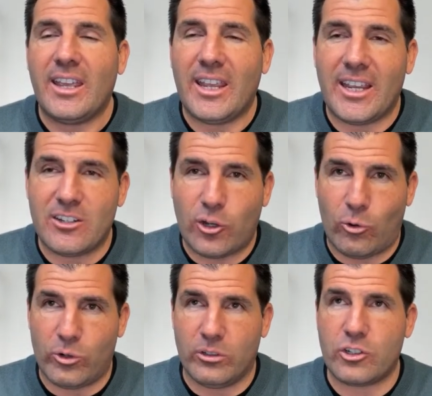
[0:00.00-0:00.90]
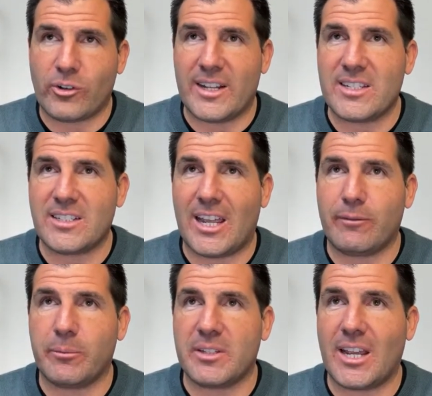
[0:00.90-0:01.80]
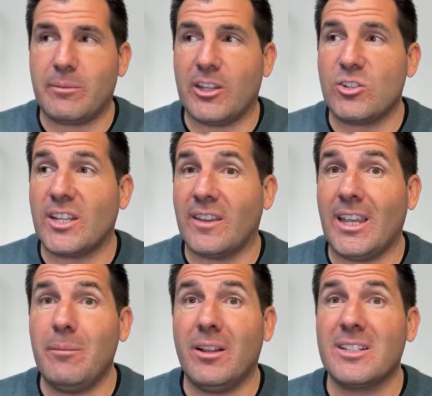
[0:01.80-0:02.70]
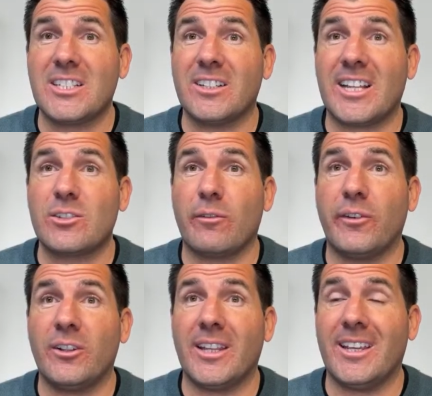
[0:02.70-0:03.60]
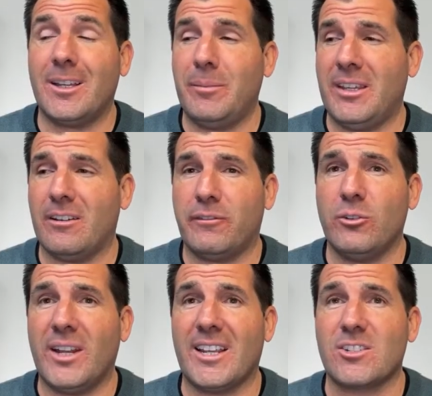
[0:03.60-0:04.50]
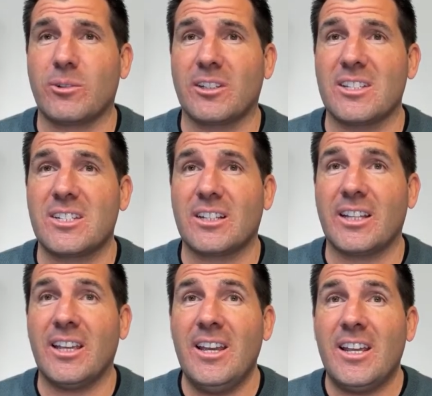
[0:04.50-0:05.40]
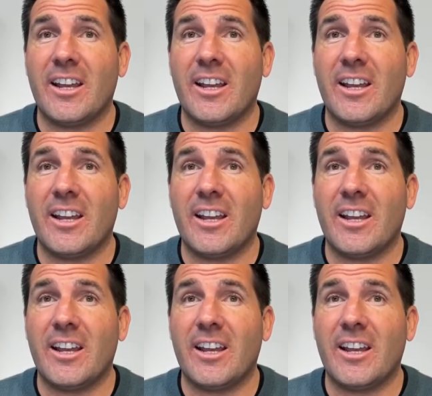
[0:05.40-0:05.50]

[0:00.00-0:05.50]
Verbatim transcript: in total, transit time from the time that you send the email until it gets fulfilled, it could be a few days realistically.